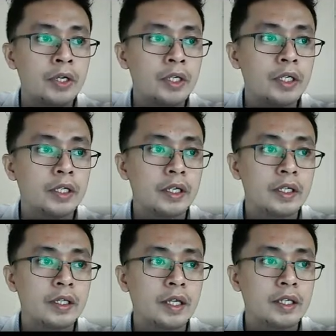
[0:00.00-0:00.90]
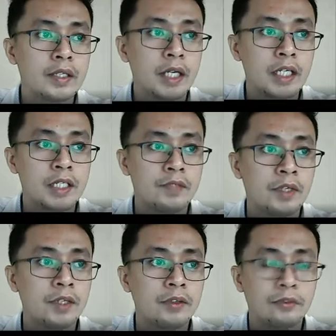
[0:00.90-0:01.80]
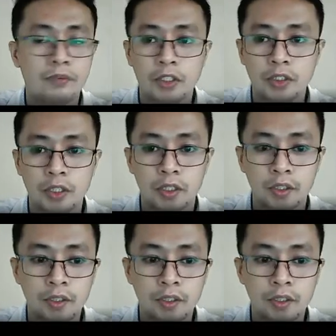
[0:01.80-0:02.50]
read.csv function.